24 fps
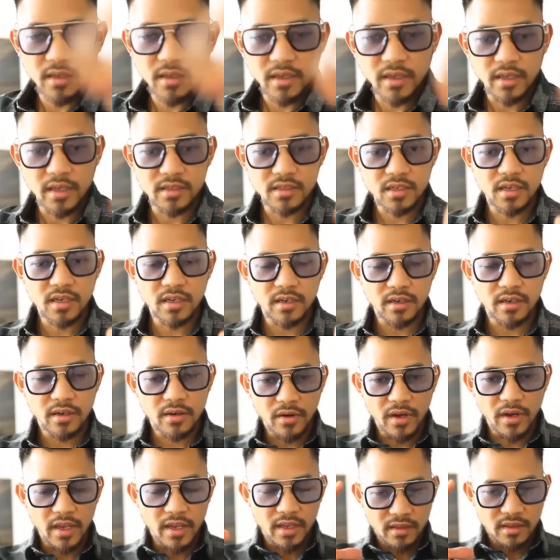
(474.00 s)
it's gonna
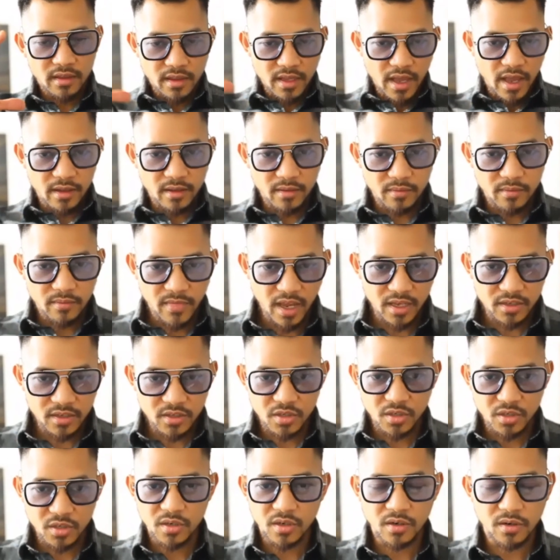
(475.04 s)
create that
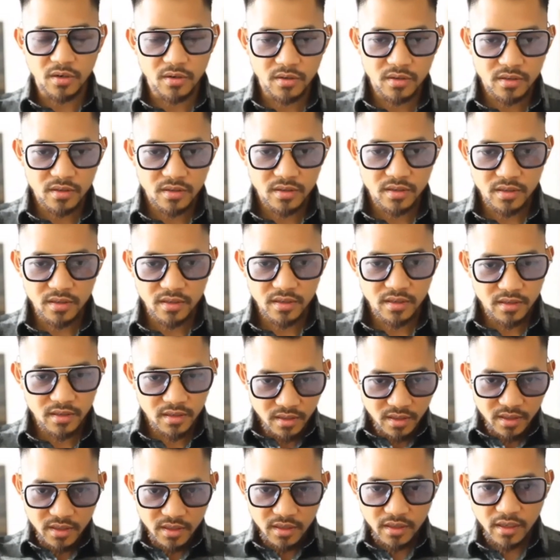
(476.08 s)
magical
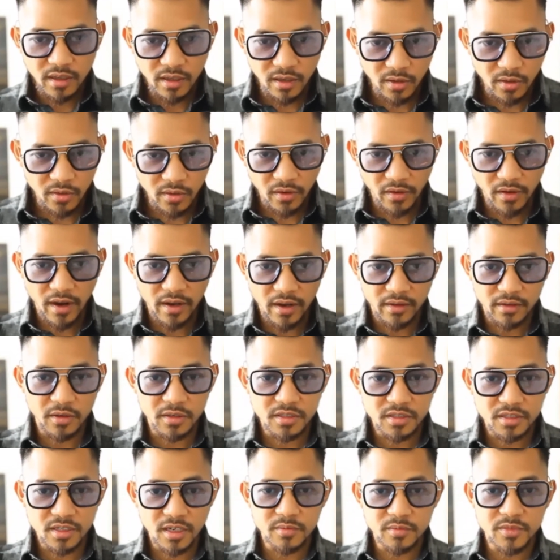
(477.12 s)
glow around your
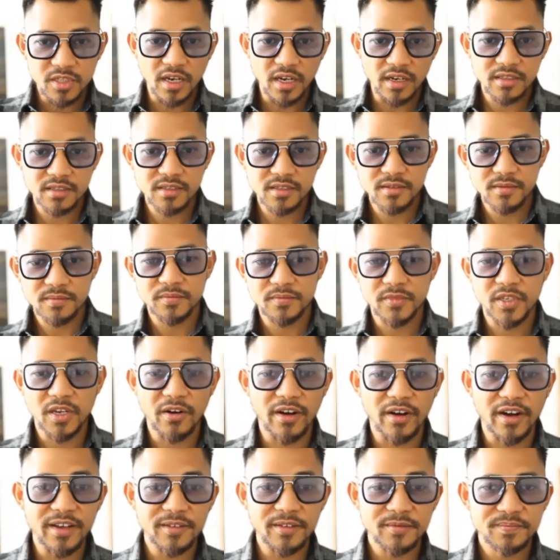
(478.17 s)
subjects, all
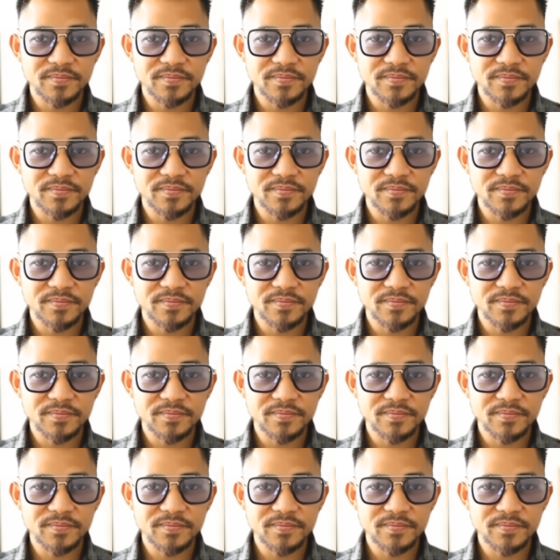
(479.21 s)
right?